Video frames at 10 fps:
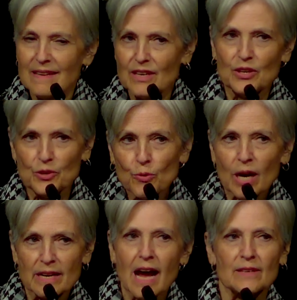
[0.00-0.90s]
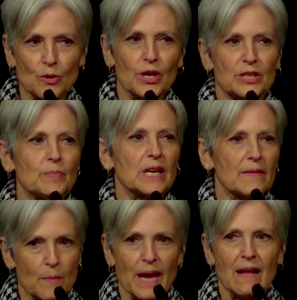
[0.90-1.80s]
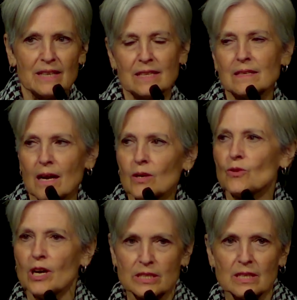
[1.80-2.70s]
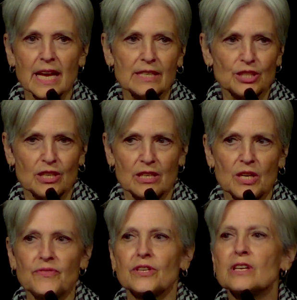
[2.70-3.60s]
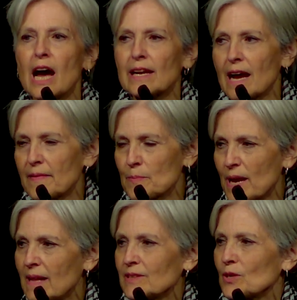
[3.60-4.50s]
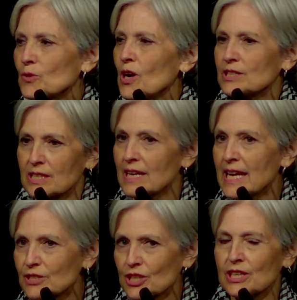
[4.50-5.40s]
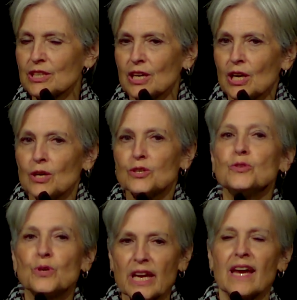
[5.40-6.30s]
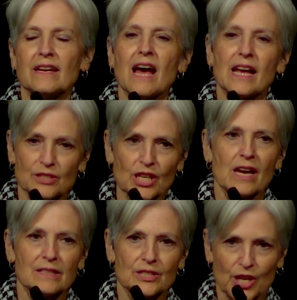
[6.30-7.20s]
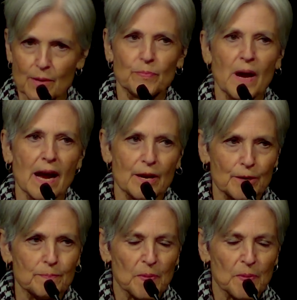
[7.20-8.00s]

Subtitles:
you are not going to be on the ballot across the nation. If you're not on the ballot across the nation, you cannot challenge empire.